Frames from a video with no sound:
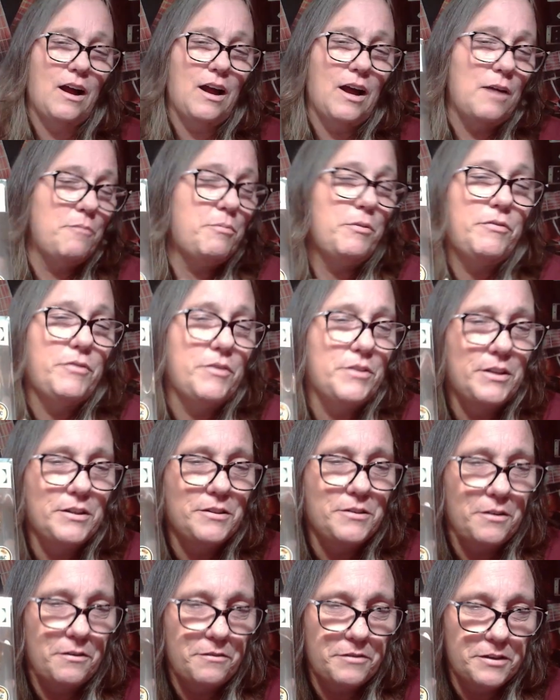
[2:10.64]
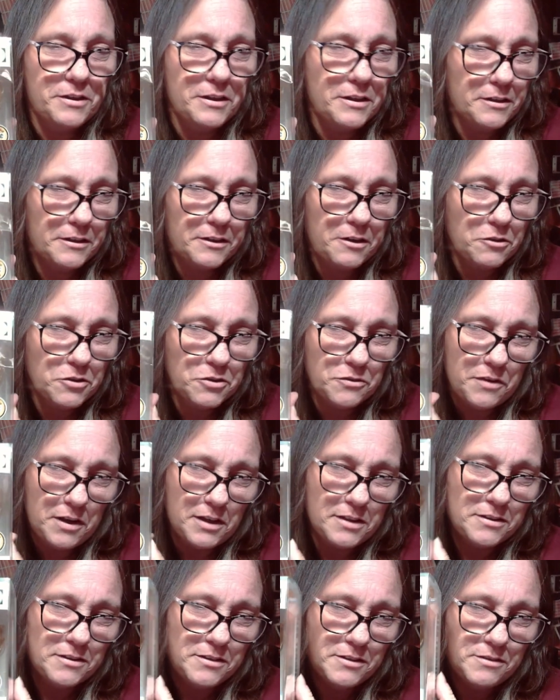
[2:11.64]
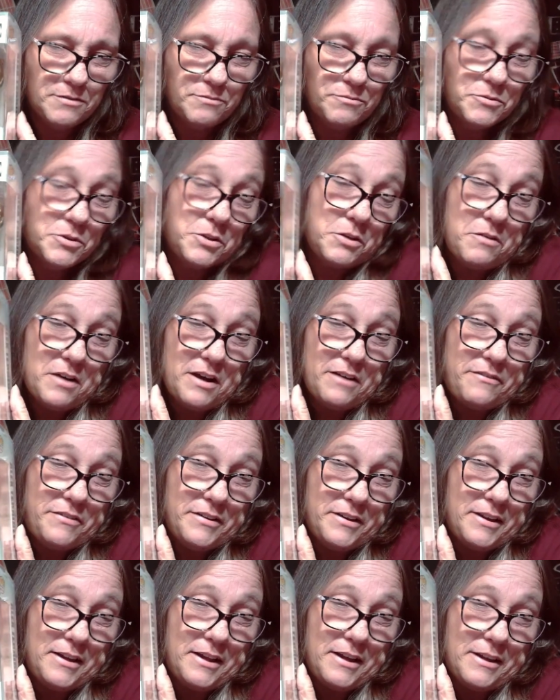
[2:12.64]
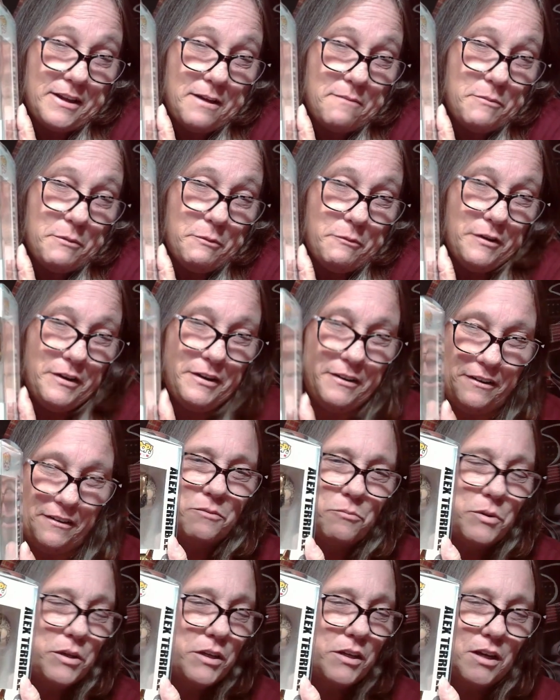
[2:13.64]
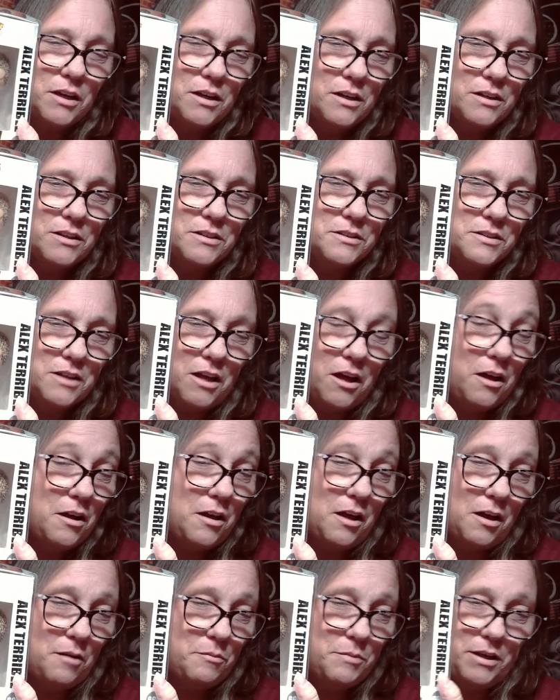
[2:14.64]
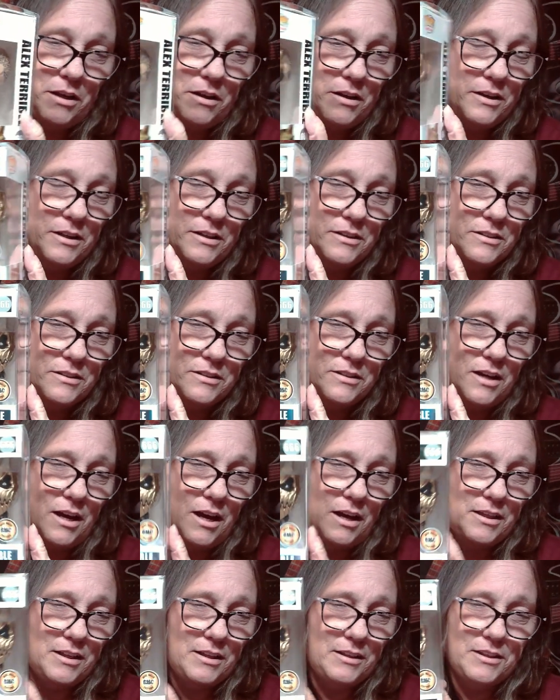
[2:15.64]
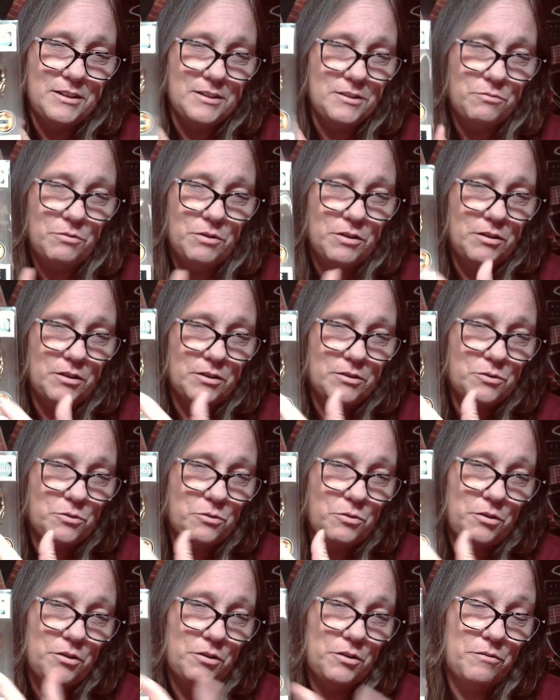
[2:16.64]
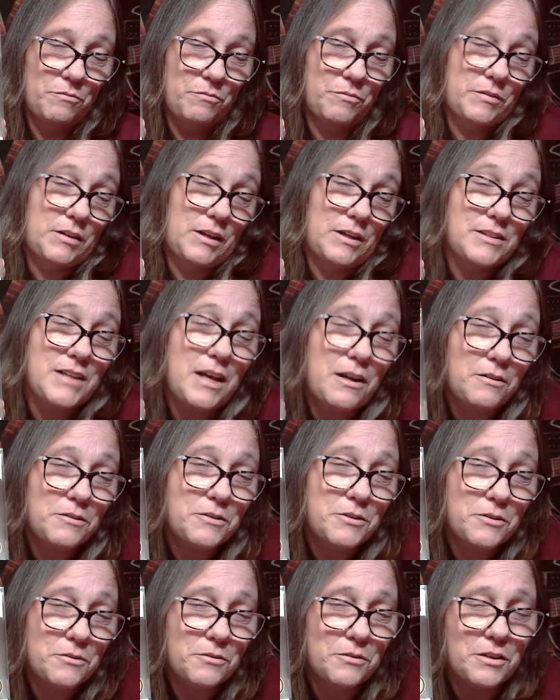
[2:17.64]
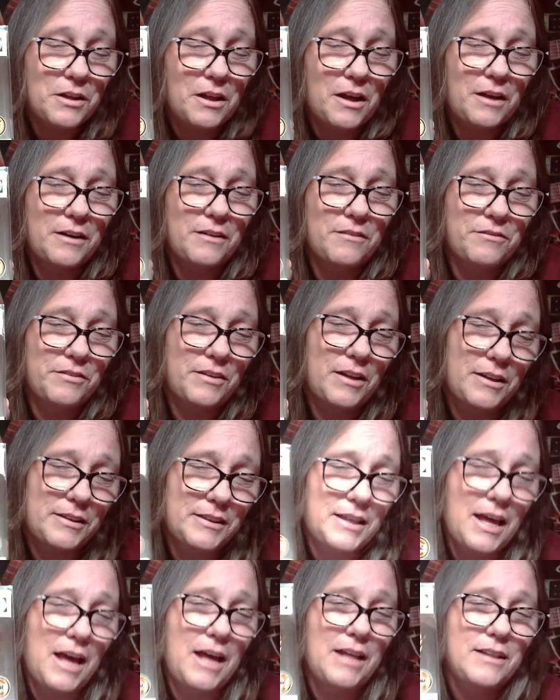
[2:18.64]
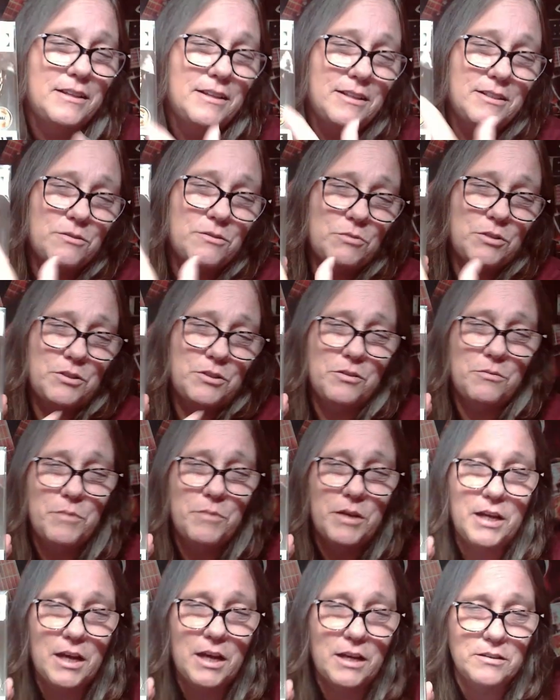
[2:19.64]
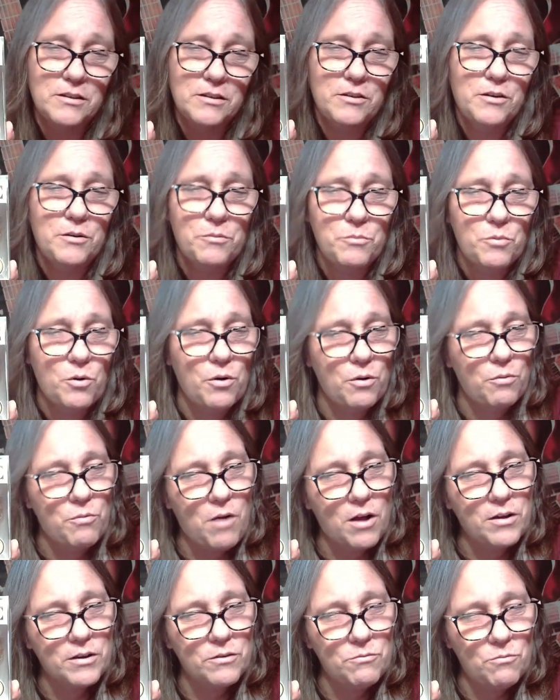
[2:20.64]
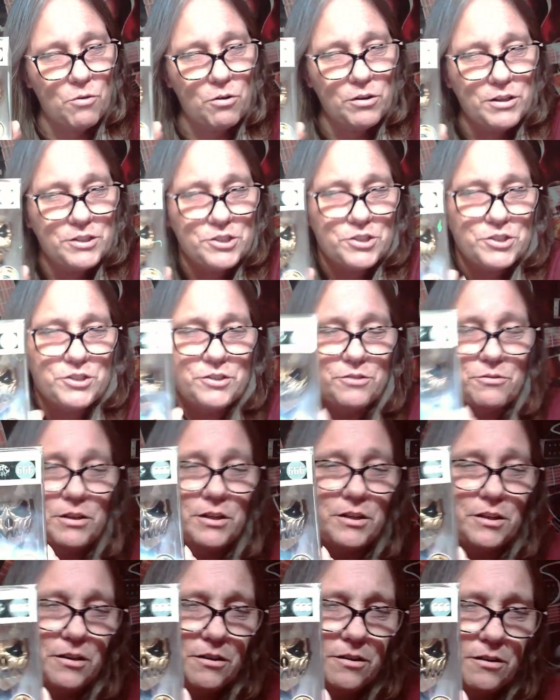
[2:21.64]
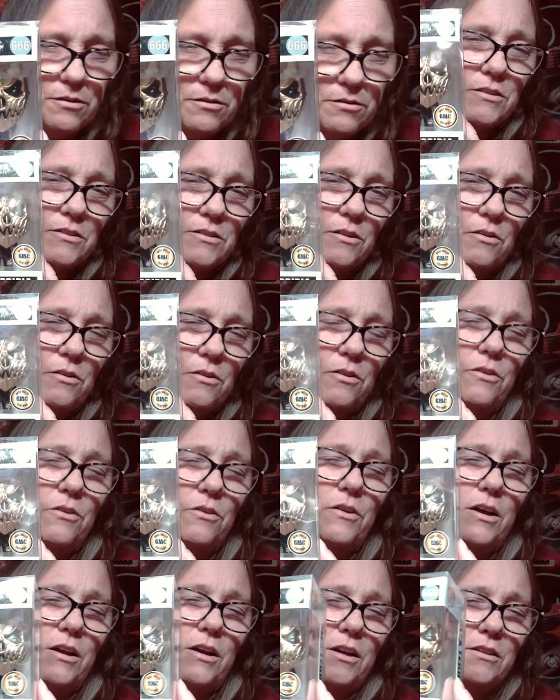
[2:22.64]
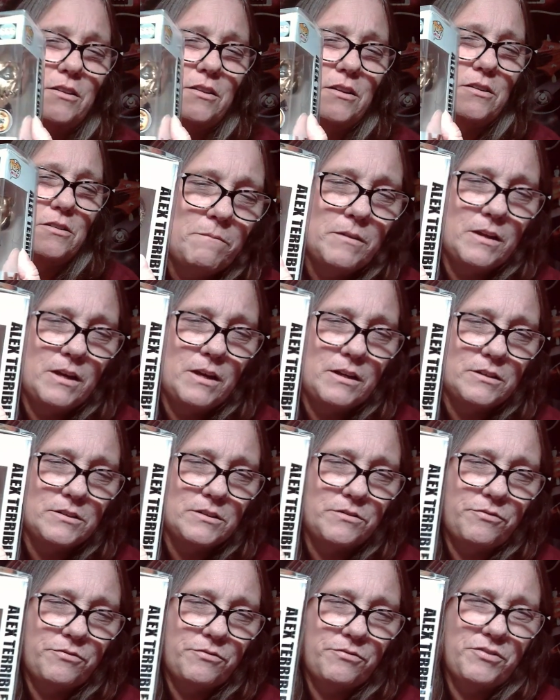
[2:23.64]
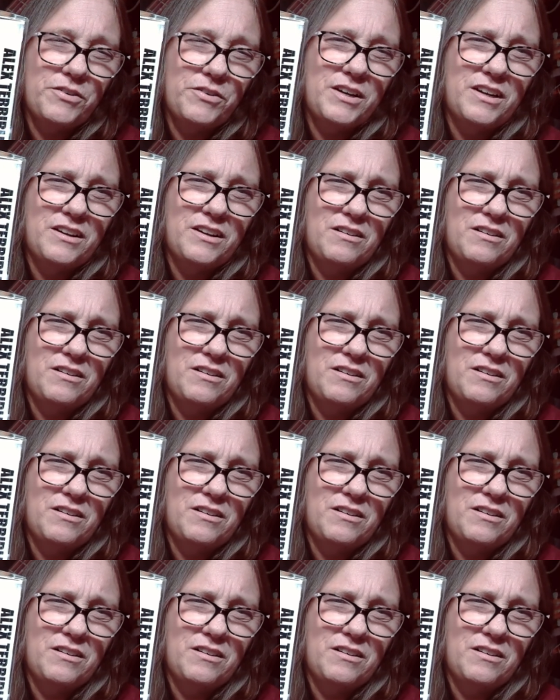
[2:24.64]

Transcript: I prefer this over the Ghostface. So I feel like I'm the winner because I'll, I'll be honest, I think this one looks cooler because I don't do a lot of like that. And this one to me has a little more rock and rollish to it, you know? So I like this. That is freaking